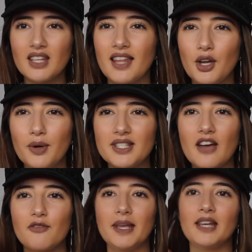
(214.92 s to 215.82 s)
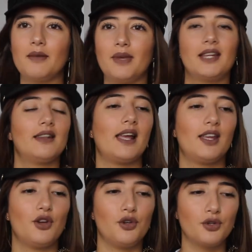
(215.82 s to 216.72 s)
They always have been. I mean,
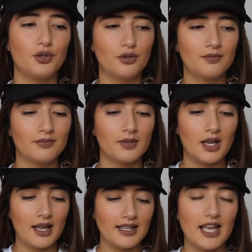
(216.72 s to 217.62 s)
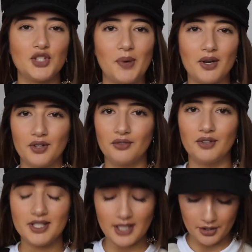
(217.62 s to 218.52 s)
like, who gains weight on their
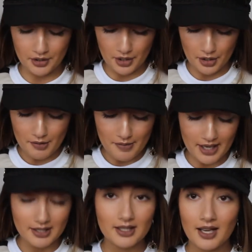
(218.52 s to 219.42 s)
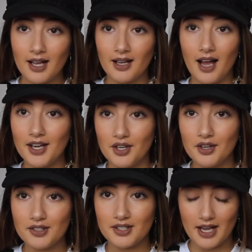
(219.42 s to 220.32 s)
wrist? I don't know, but I
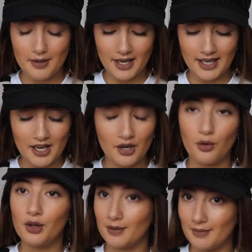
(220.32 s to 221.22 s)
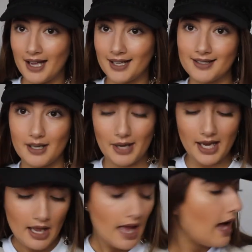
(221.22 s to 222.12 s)
don't. I gain it all in my
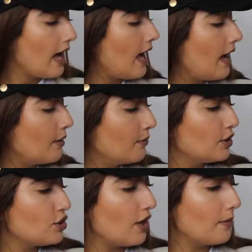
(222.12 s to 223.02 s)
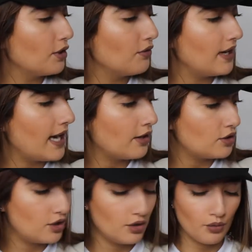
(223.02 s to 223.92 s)
tummy. So I'm going to read out
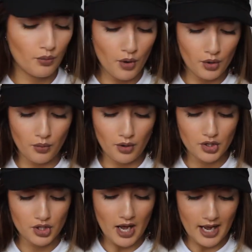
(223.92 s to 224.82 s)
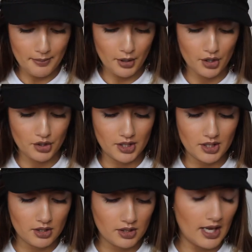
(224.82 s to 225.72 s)
to you what watch I
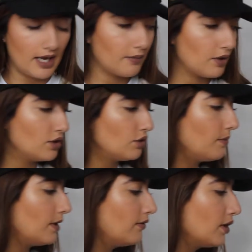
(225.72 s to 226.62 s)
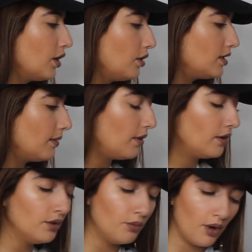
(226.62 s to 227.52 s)
purchased, and I'm going to do a bit of a close-up on
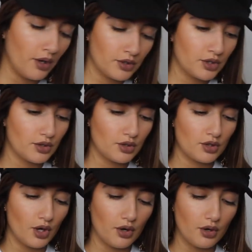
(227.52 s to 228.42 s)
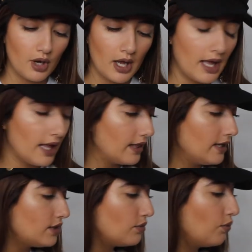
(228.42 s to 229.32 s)
the watch. So
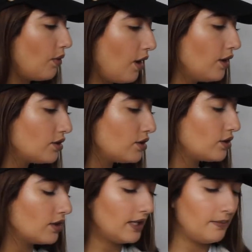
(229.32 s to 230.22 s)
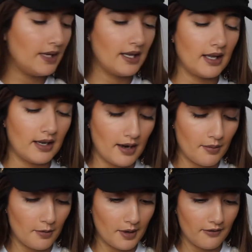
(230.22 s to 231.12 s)
this watch, let me get it up
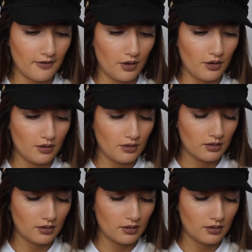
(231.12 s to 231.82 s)
on my phone.